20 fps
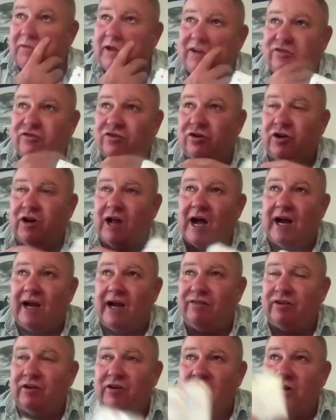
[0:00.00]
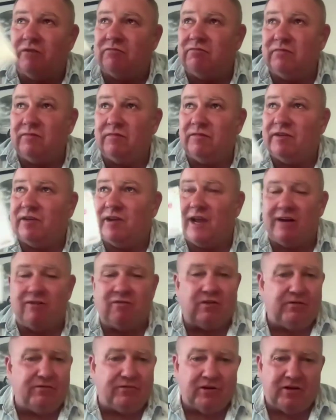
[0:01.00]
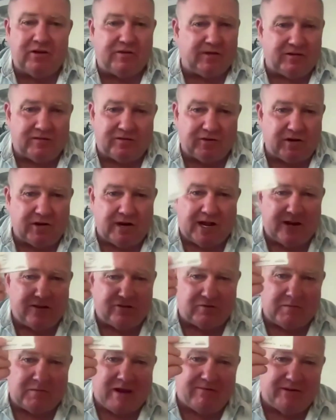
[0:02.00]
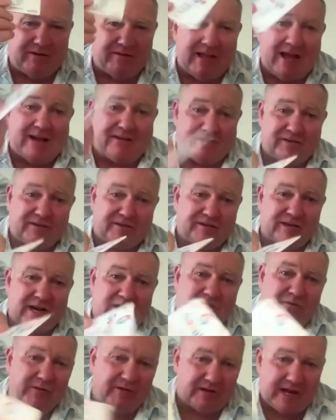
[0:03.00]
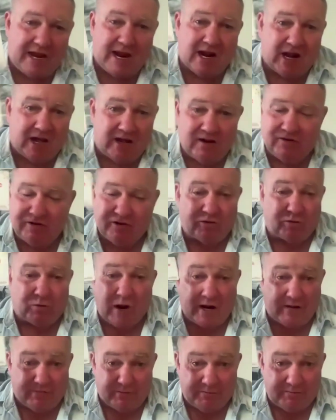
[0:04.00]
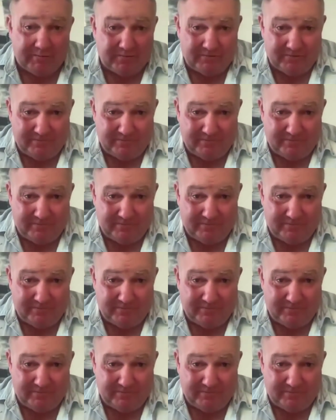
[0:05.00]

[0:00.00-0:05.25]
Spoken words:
him there 2 days. He got 10 reviews in 2 days from having that just stuck to his counter, just one of them.